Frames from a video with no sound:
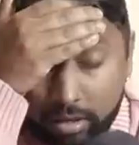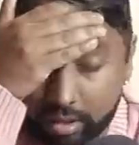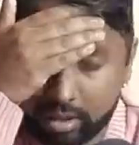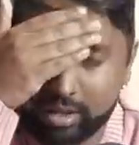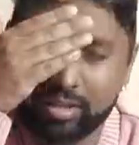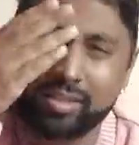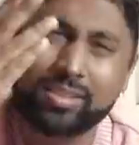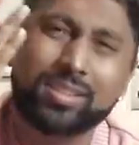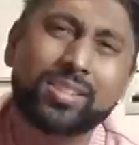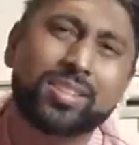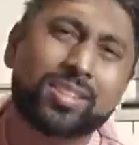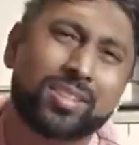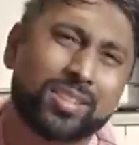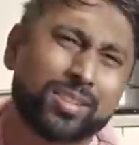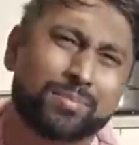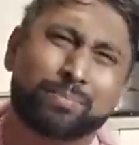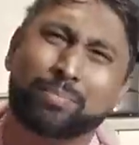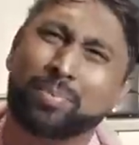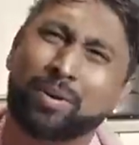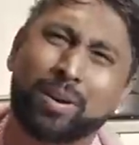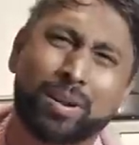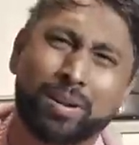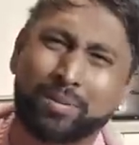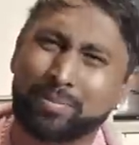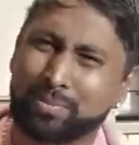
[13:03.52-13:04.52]
This is his
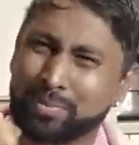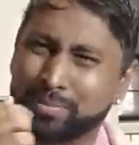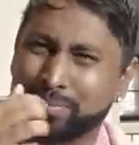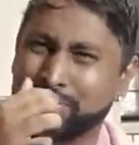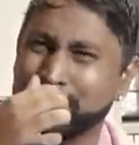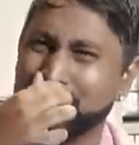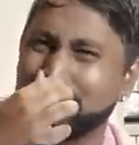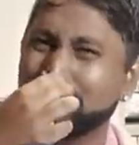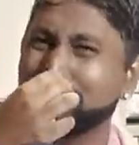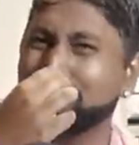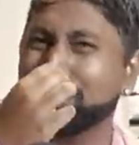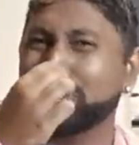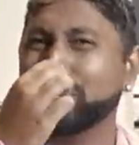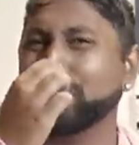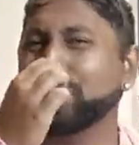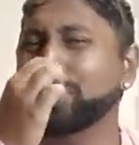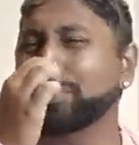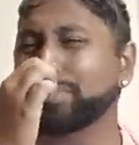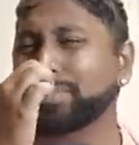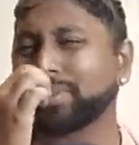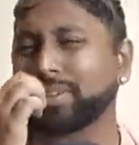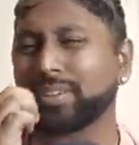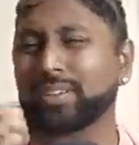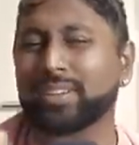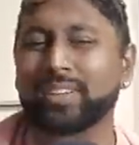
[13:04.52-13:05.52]
problem, is he's
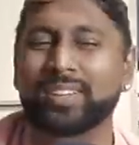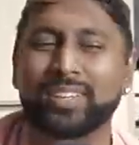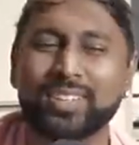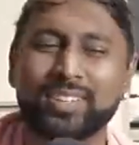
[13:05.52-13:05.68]
stupid.